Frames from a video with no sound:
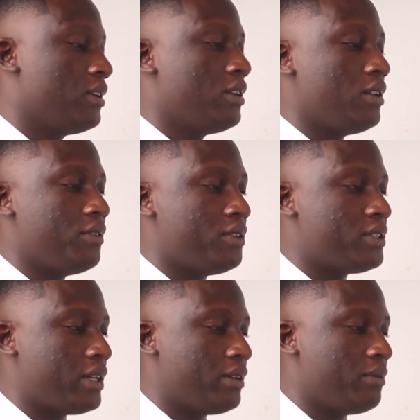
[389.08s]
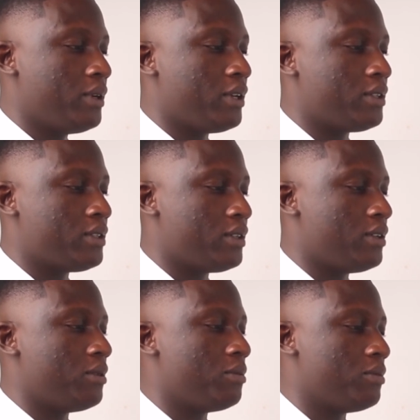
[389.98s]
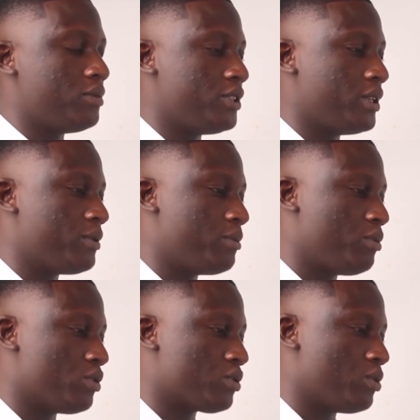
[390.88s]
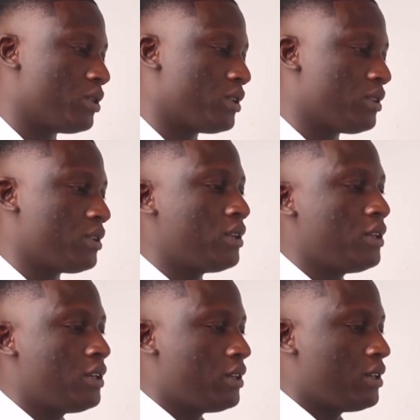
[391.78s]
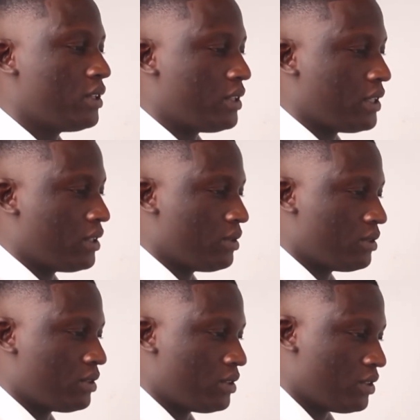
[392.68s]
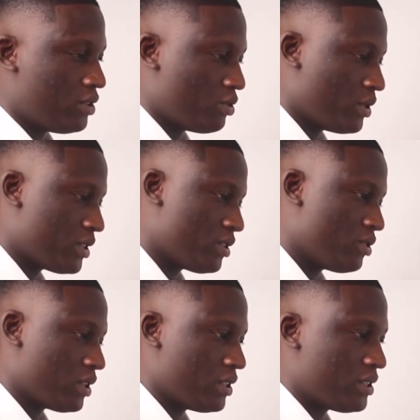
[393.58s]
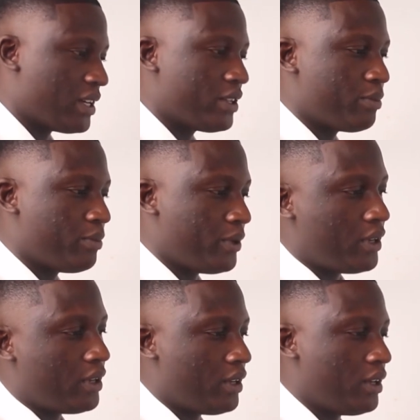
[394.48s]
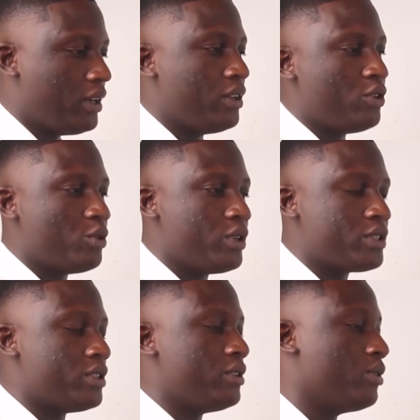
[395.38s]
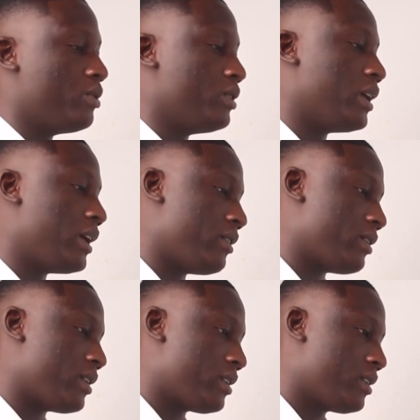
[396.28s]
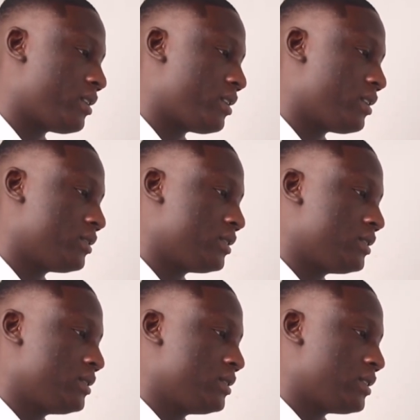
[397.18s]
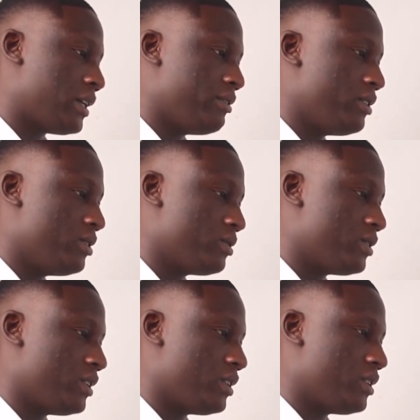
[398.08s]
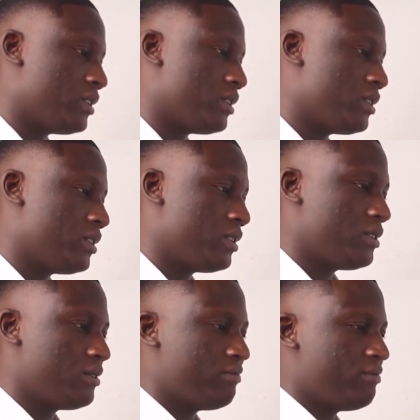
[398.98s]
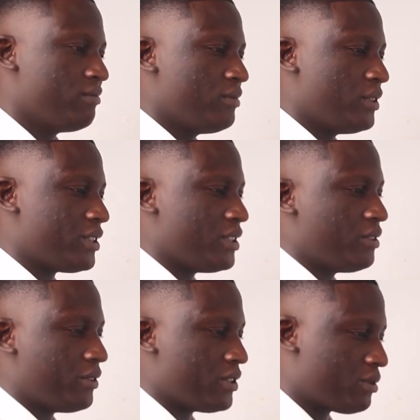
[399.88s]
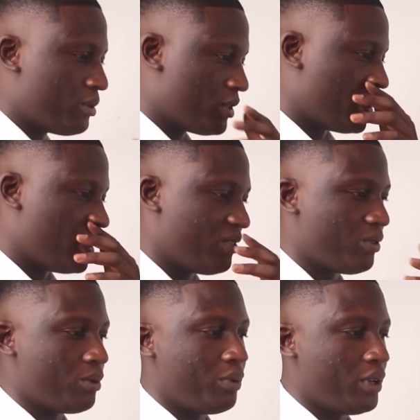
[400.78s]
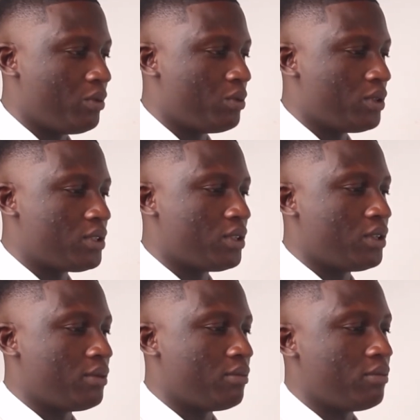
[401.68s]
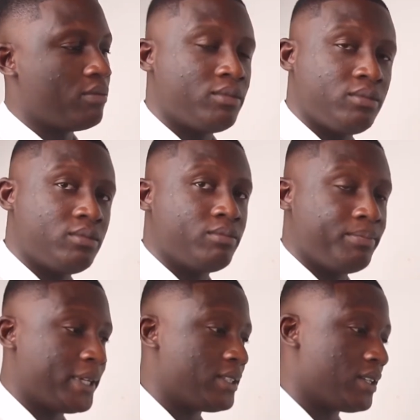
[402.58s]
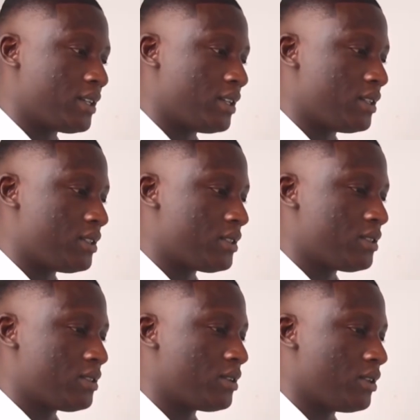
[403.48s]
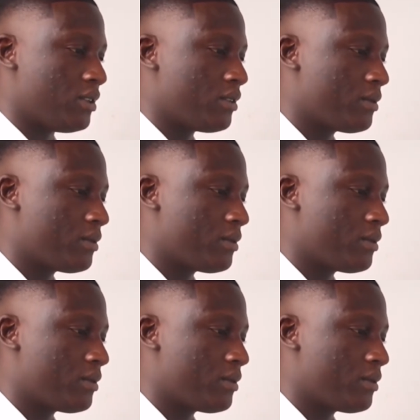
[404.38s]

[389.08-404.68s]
Leave the time at GMT +1. Now USD, you can decide to pay in USD or Naira. I really don't think there's a difference, especially if you're paying with barter cards, okay?